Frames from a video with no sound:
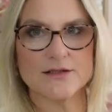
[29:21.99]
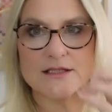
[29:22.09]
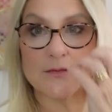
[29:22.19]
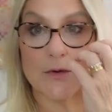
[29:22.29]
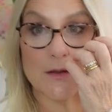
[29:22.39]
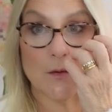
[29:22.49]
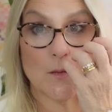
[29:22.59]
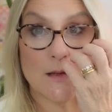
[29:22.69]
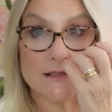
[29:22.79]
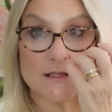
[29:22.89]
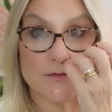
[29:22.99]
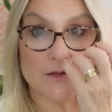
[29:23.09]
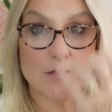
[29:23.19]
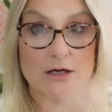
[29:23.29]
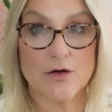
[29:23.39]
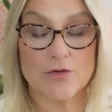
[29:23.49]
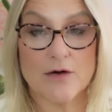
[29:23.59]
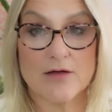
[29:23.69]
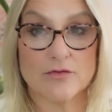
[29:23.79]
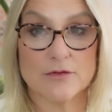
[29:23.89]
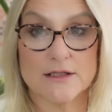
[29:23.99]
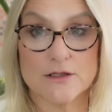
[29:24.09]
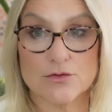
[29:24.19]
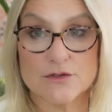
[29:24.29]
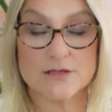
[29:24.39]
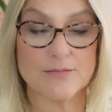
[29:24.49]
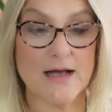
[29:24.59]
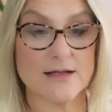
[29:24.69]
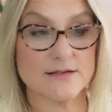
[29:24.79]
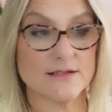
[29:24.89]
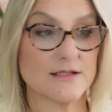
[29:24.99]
did what you always do, and went on Ravelry and looked at patterns